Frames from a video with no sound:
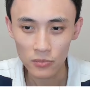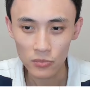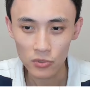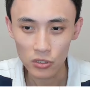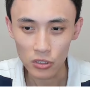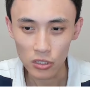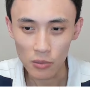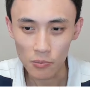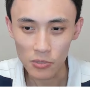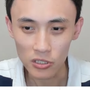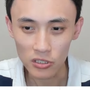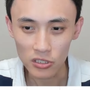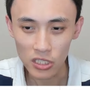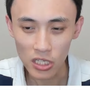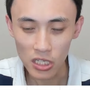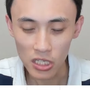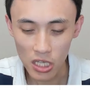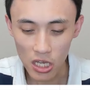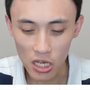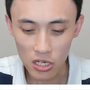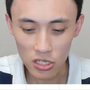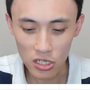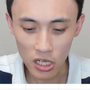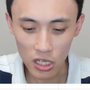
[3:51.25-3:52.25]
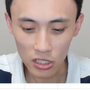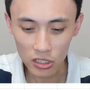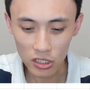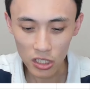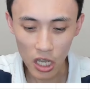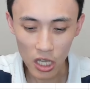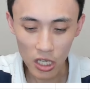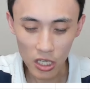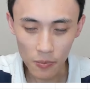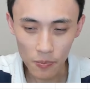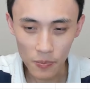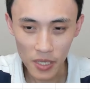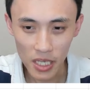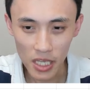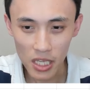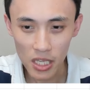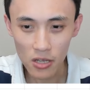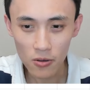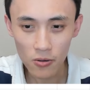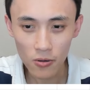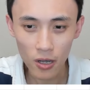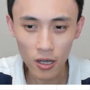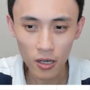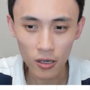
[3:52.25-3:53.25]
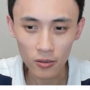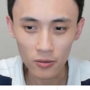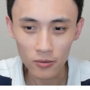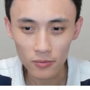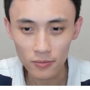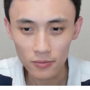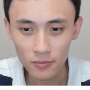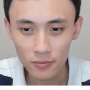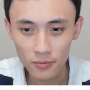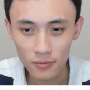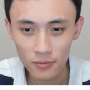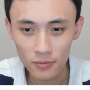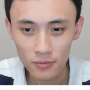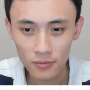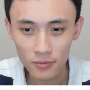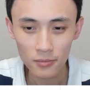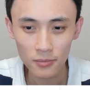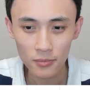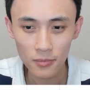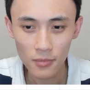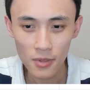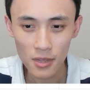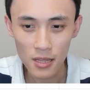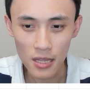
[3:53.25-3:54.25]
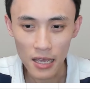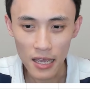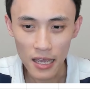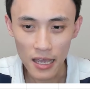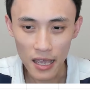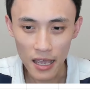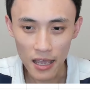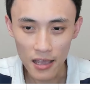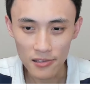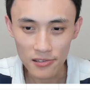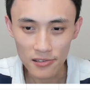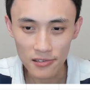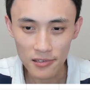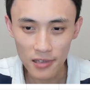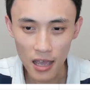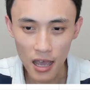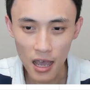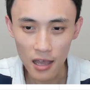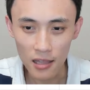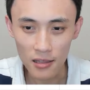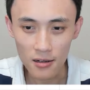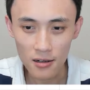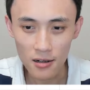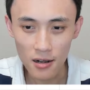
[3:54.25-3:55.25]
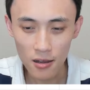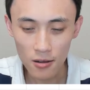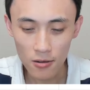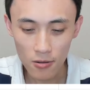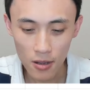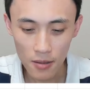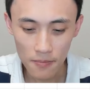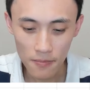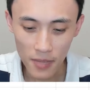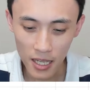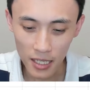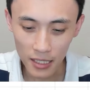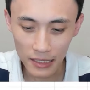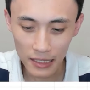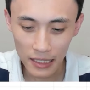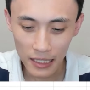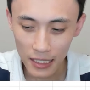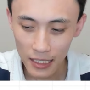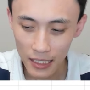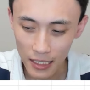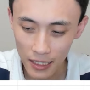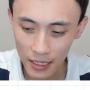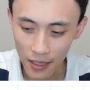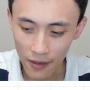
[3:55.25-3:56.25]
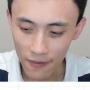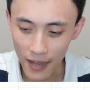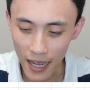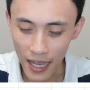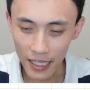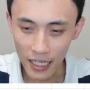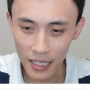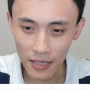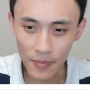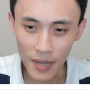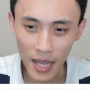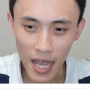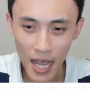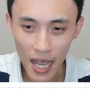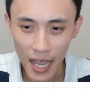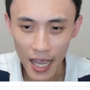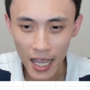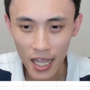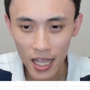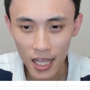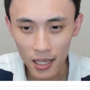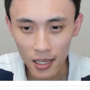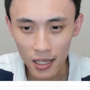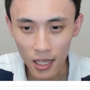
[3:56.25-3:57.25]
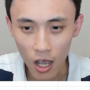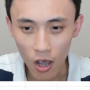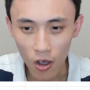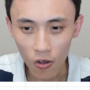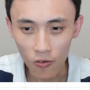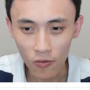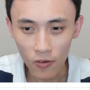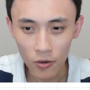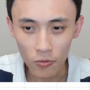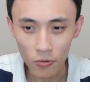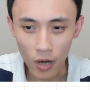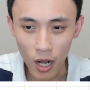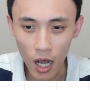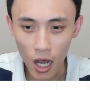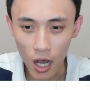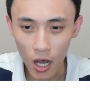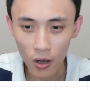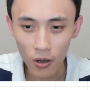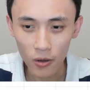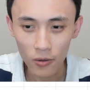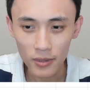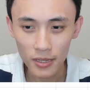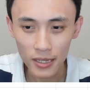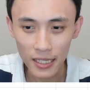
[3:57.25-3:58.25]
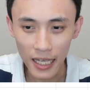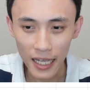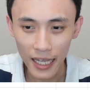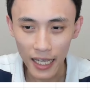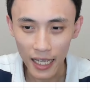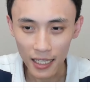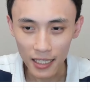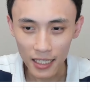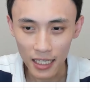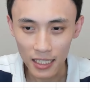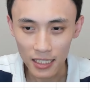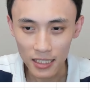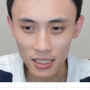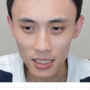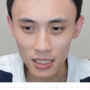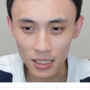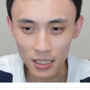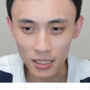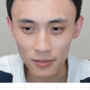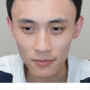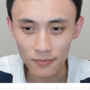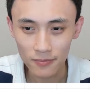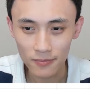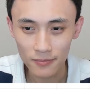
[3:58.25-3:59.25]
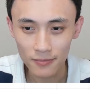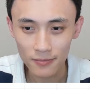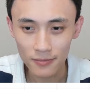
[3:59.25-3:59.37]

So the percentage is going to be equal, then it's other equipment divided by the overall. Then hit enter.